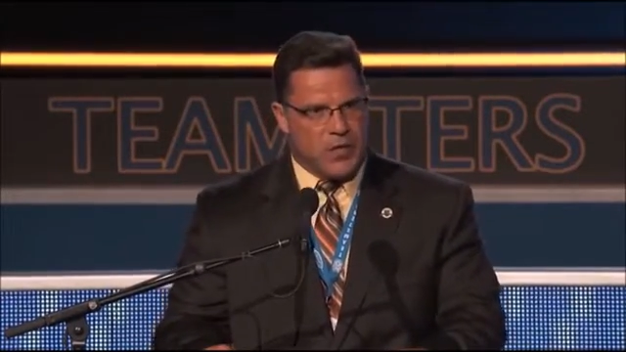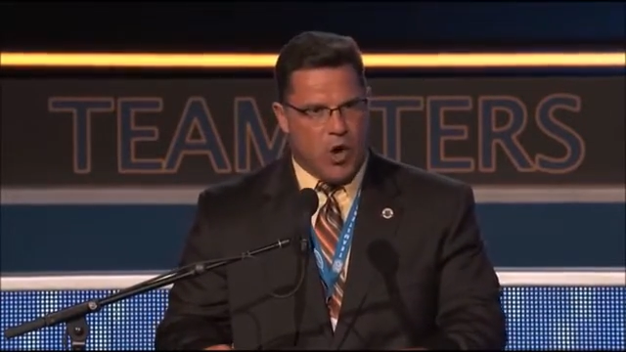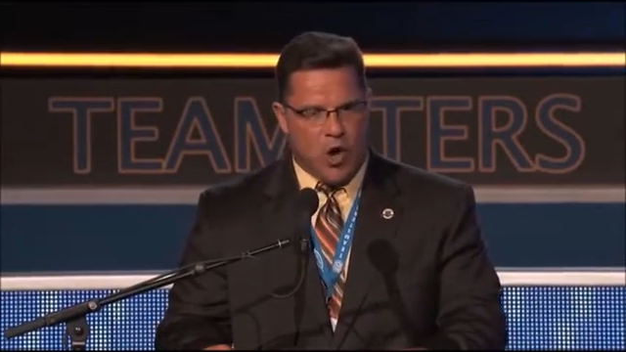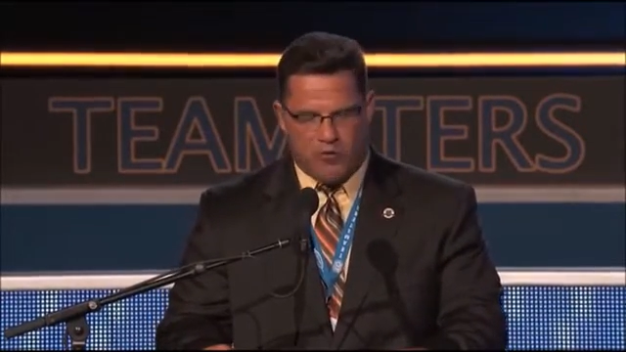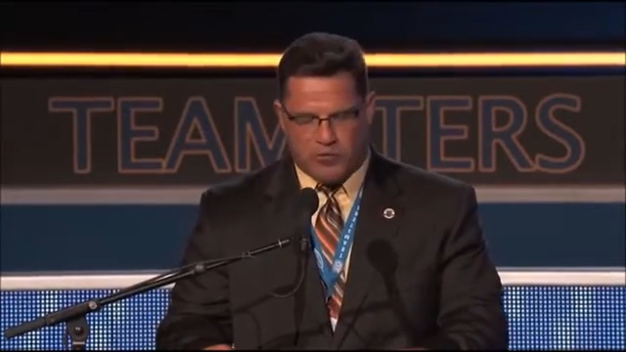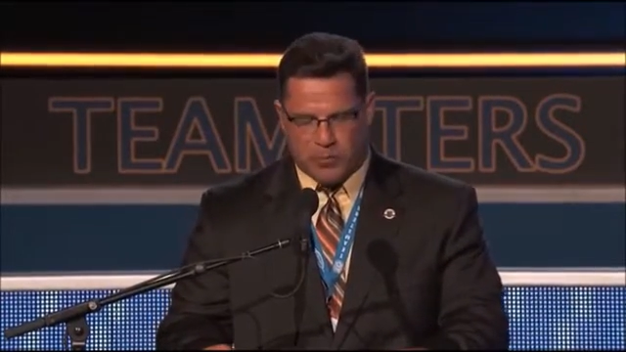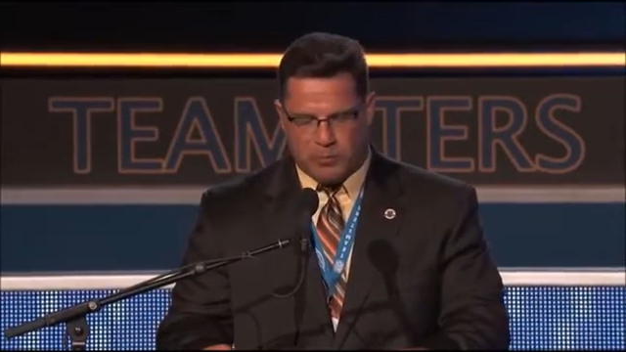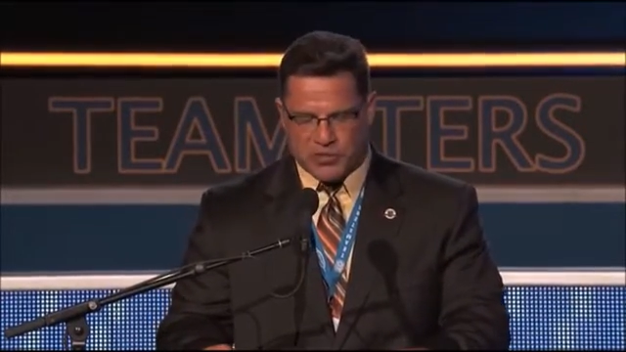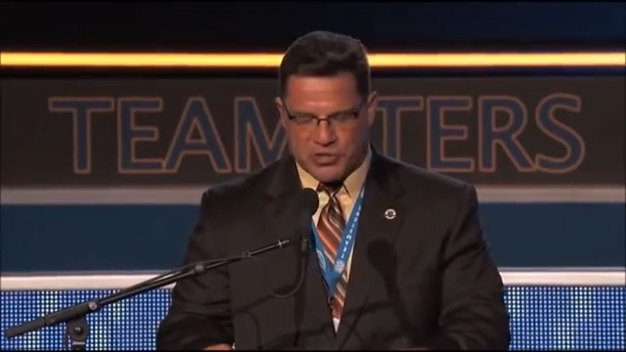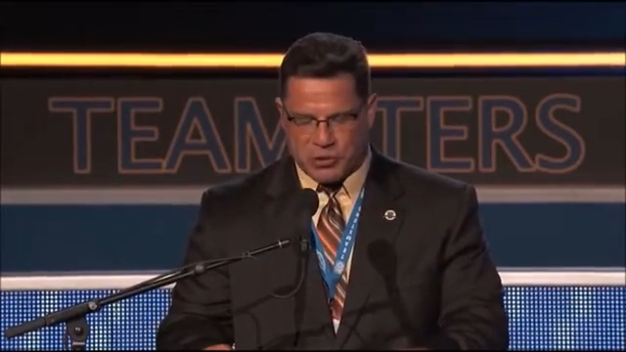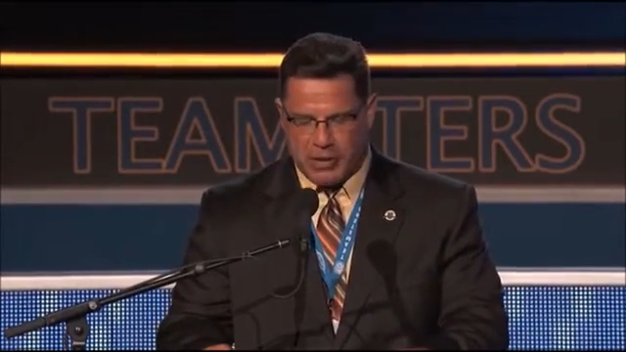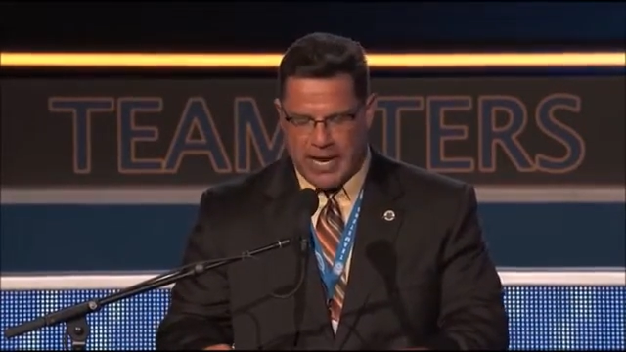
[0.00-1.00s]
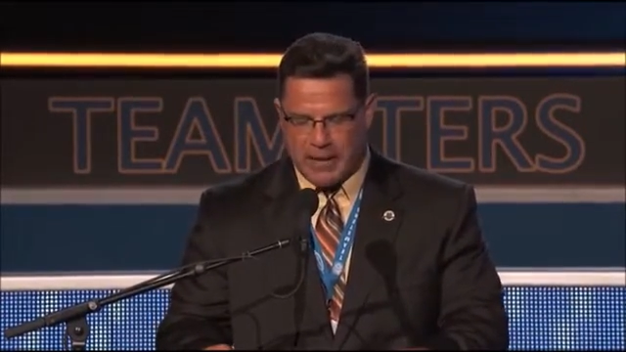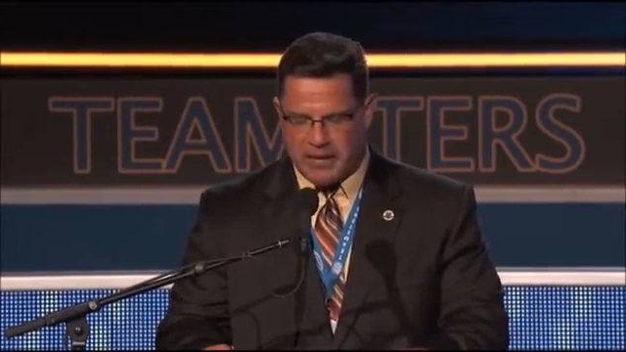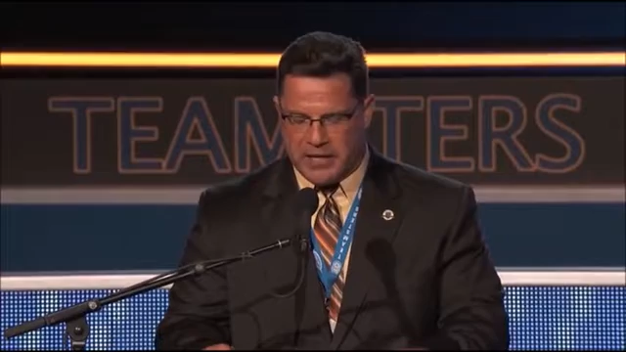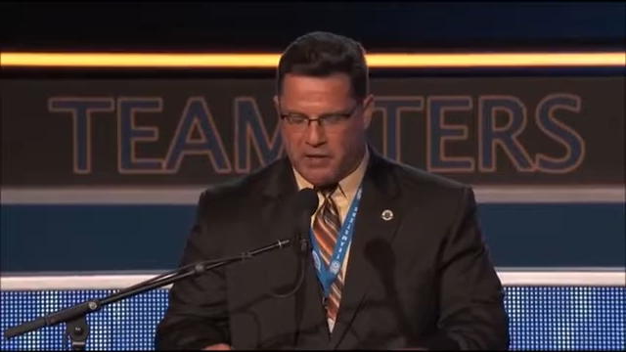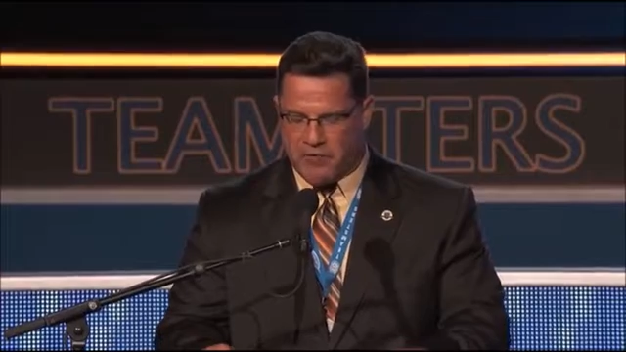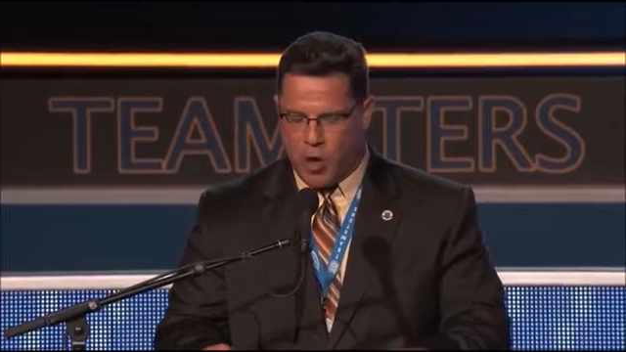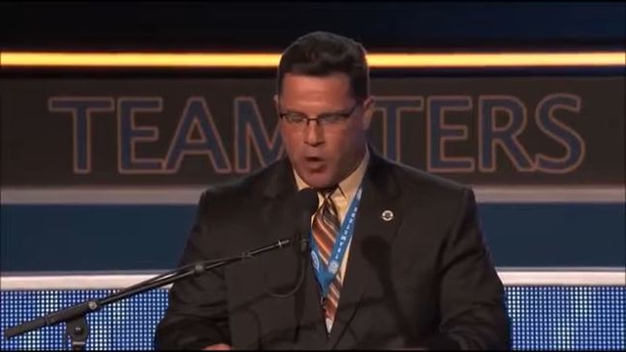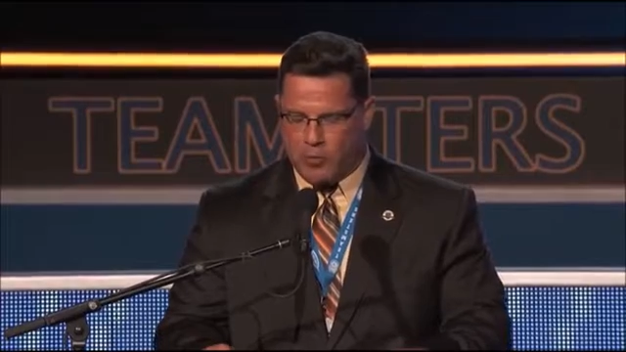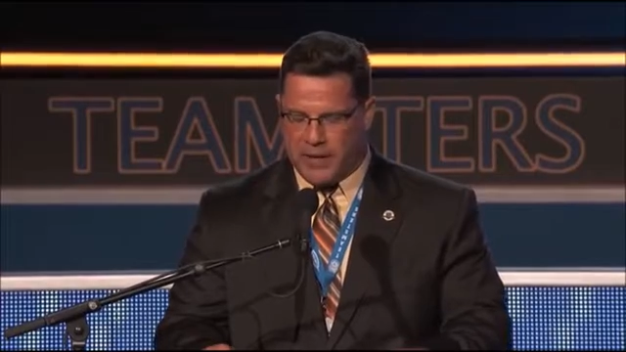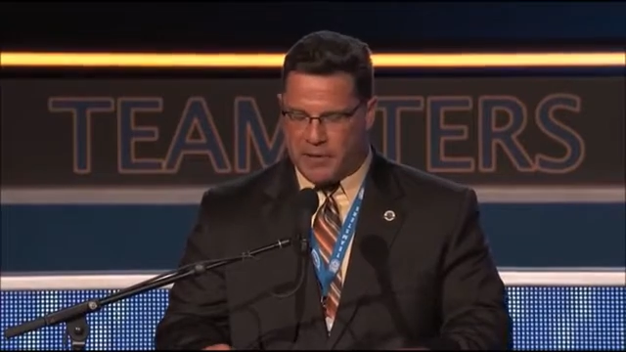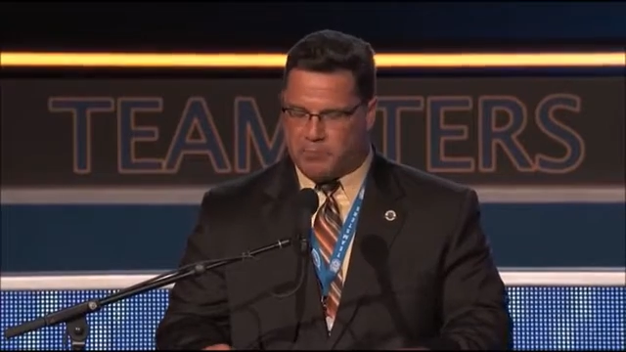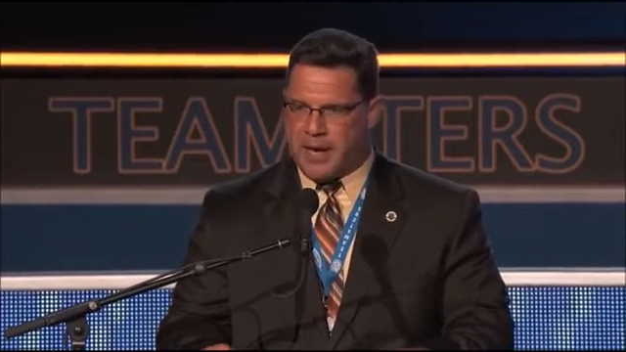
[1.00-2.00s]
overprescribing of
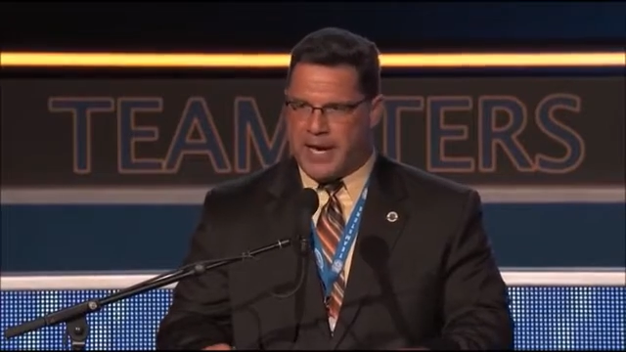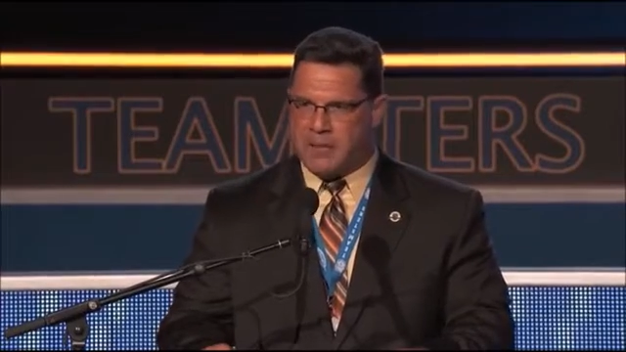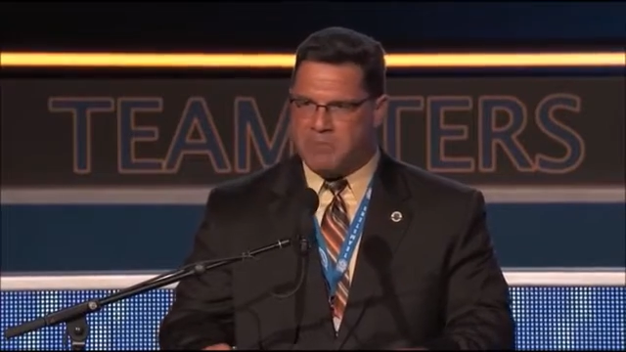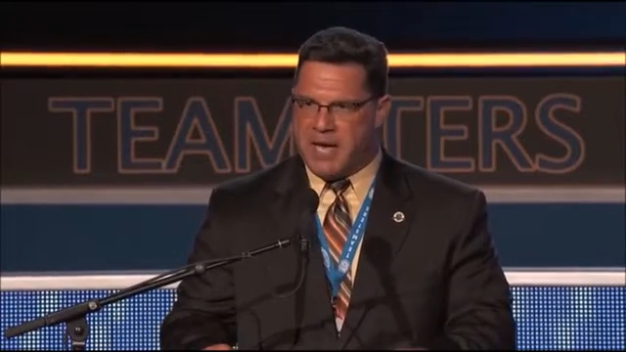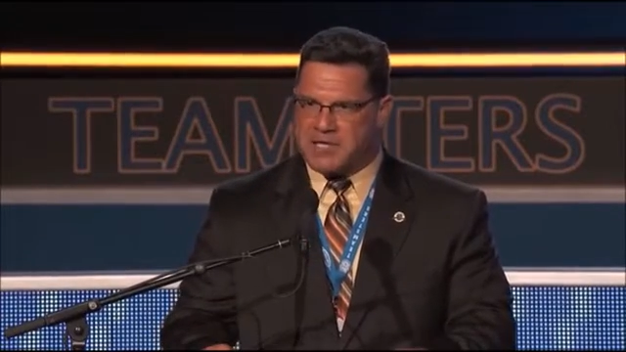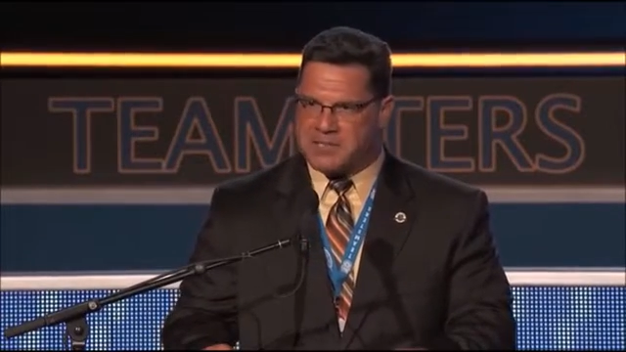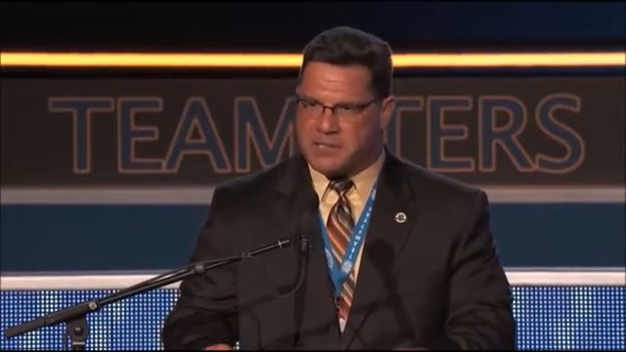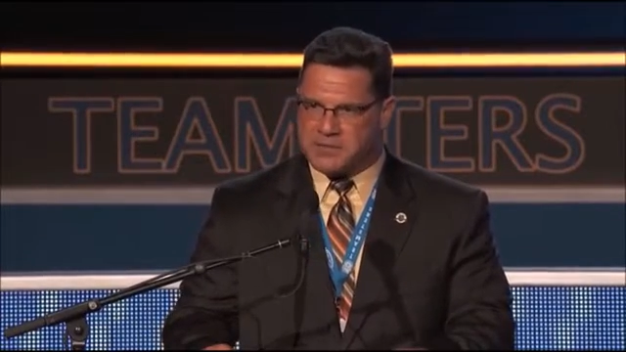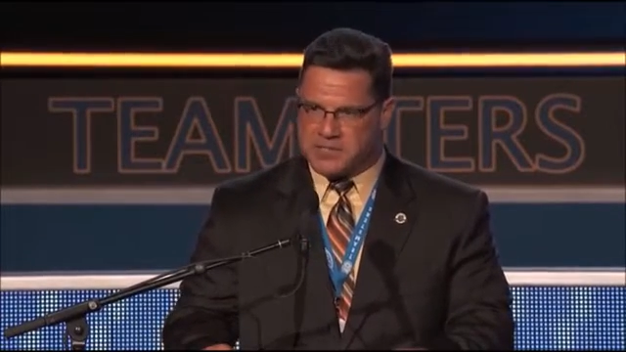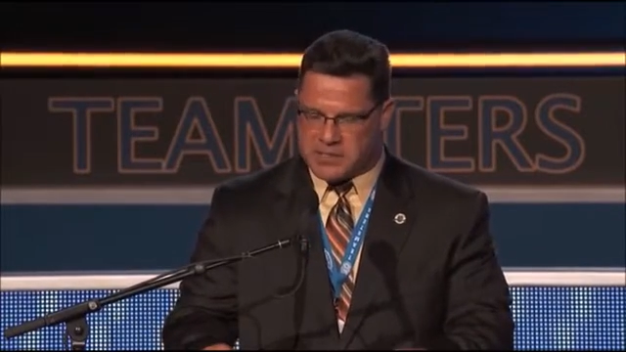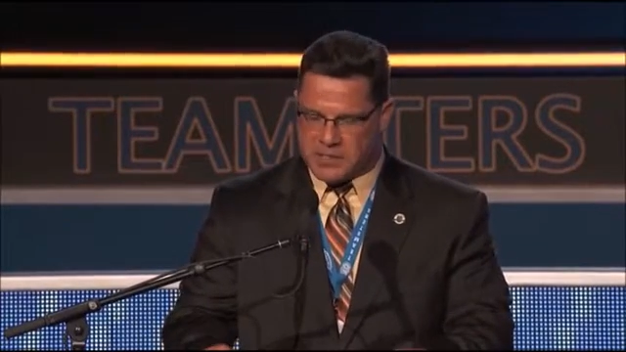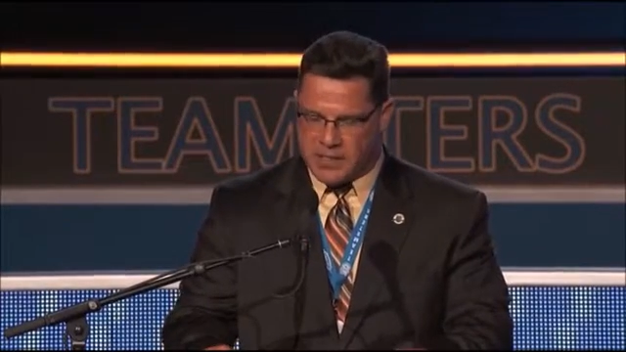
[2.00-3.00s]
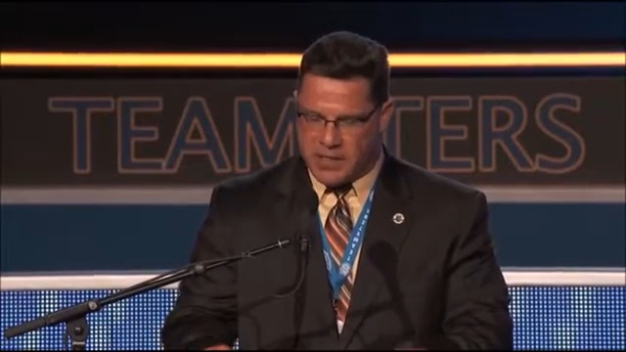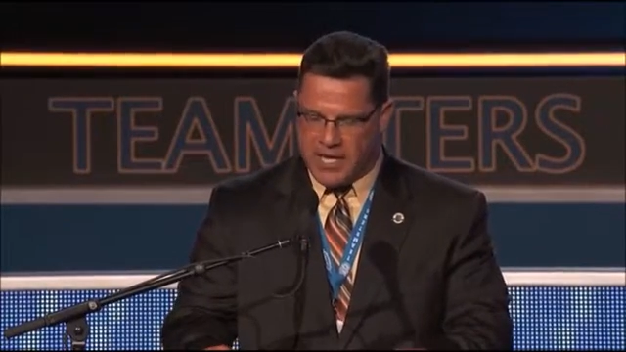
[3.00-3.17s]
opiate pain medicines